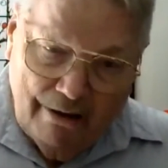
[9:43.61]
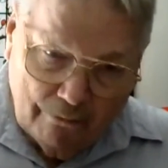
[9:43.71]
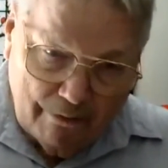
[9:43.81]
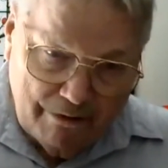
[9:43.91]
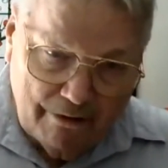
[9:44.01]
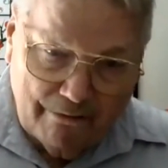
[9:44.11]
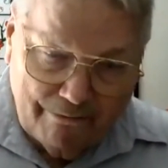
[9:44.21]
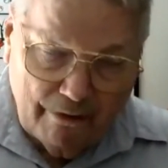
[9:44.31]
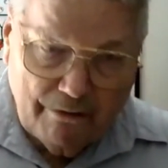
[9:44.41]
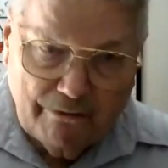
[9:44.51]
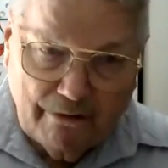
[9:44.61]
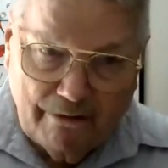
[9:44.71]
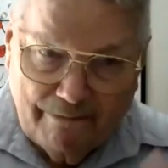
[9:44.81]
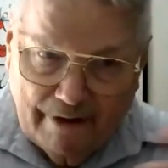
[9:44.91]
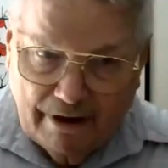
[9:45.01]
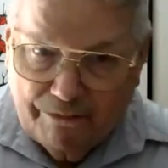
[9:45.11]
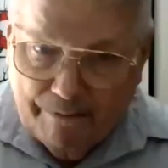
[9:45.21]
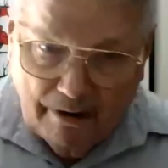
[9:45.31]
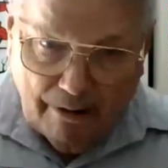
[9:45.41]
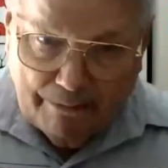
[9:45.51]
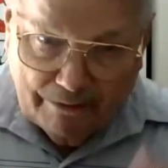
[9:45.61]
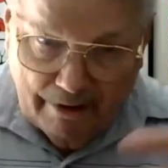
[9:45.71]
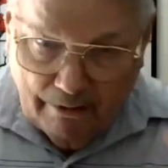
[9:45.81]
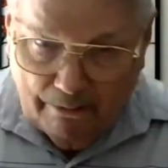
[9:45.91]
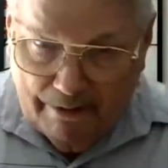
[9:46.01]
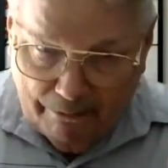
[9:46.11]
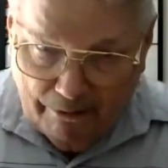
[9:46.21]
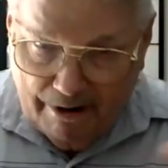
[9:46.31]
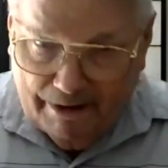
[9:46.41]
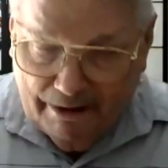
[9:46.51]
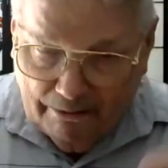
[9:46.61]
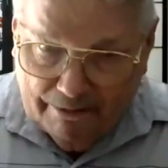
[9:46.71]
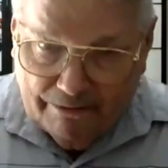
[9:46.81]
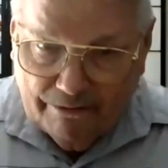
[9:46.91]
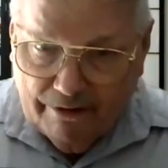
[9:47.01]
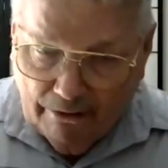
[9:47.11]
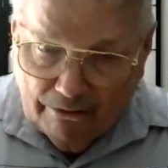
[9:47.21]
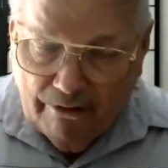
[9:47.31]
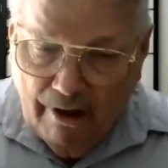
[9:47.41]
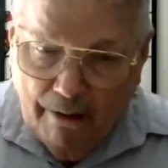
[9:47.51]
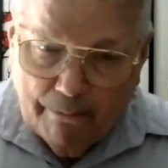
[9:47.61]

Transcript: for their further advancement, upscale in pranic healing skills,